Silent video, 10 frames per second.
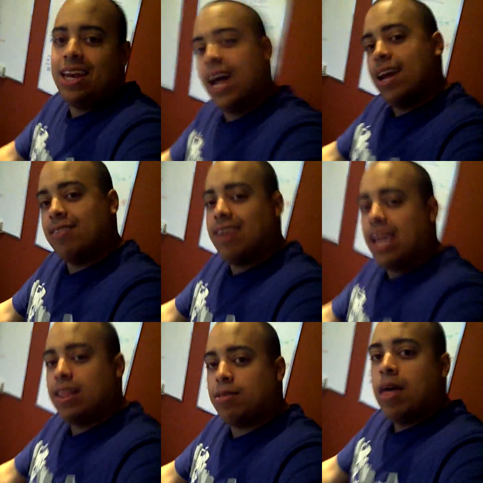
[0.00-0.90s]

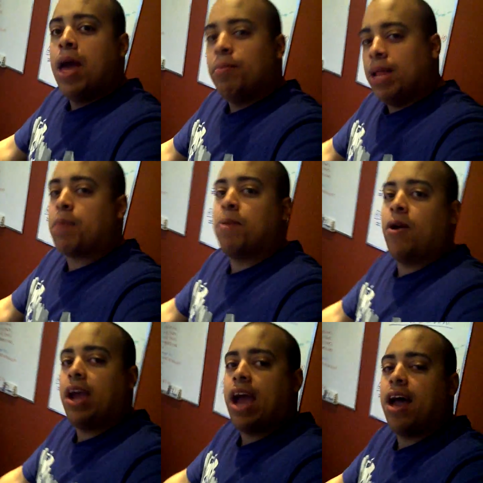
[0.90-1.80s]
19th,
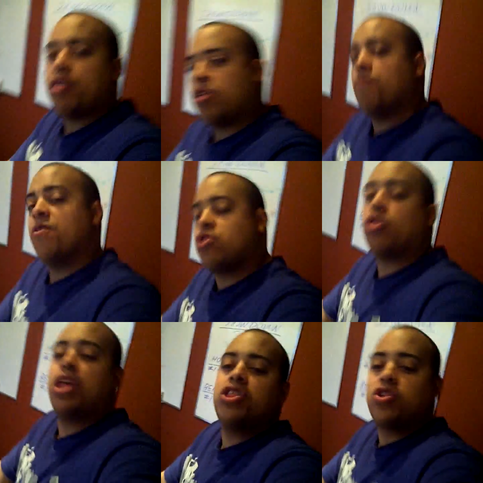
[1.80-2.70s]
BlackBerry has
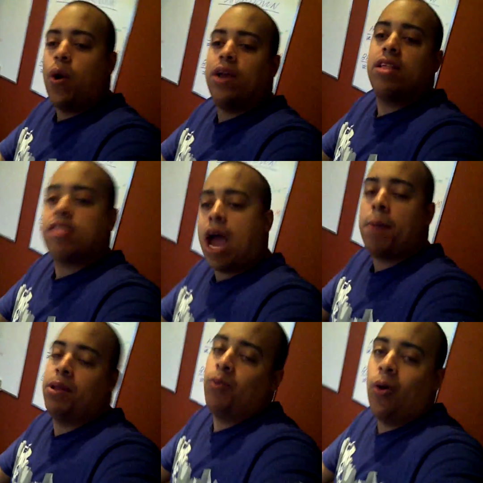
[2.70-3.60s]
officially joined the
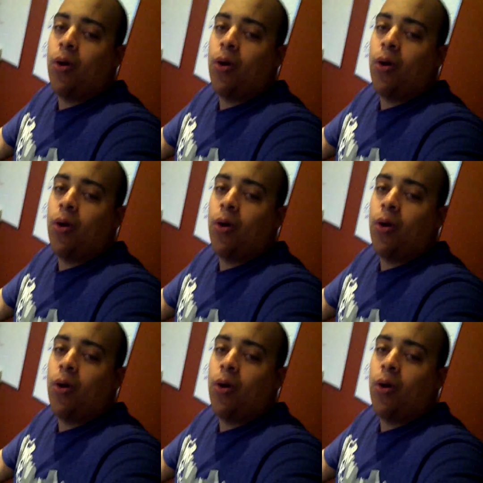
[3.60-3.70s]
tablet